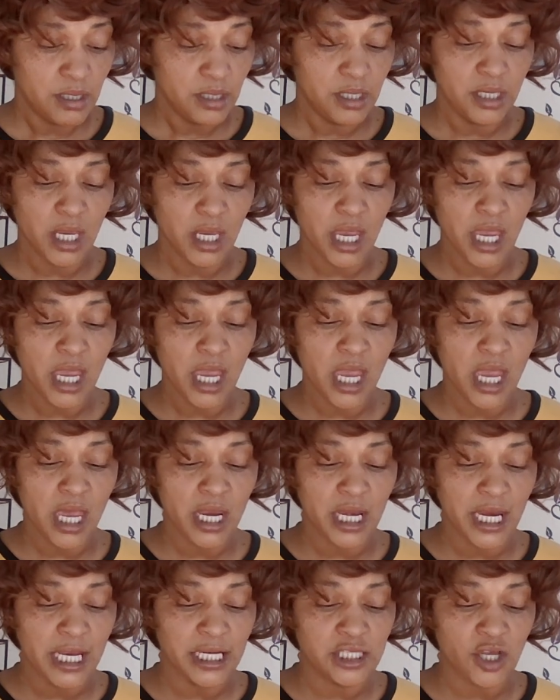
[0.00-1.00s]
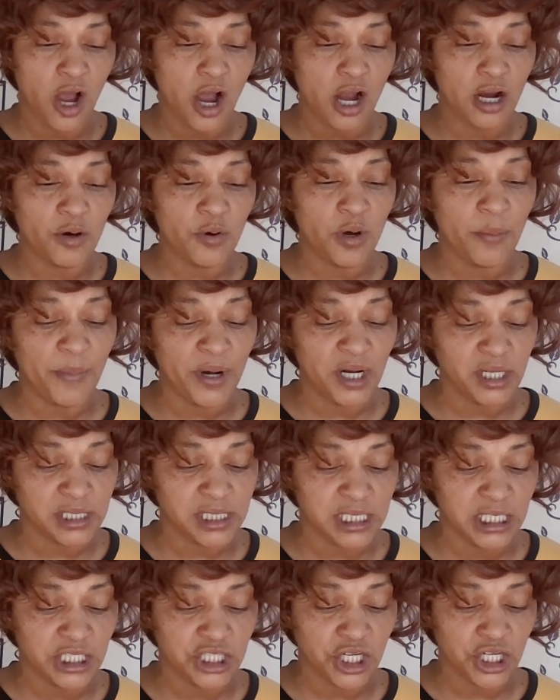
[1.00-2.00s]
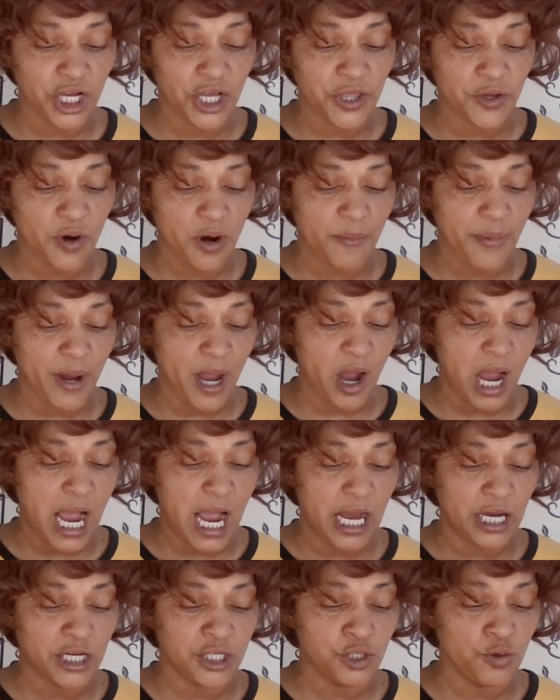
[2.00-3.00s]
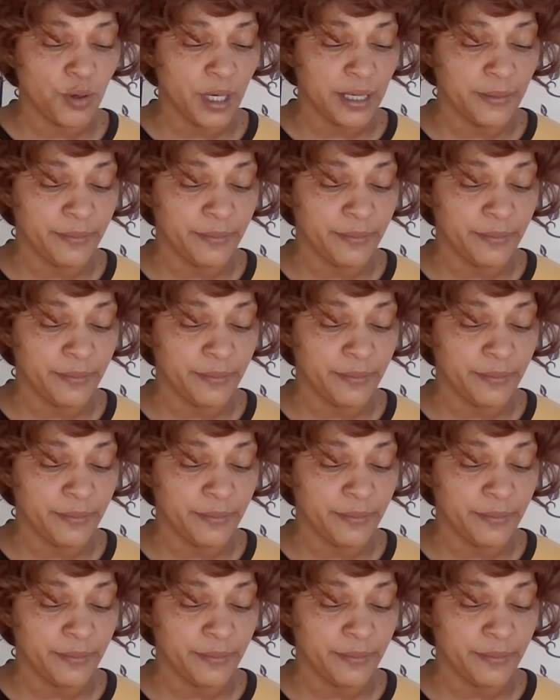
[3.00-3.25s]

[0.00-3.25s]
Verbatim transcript: Yeah, they talking amongst each other about how you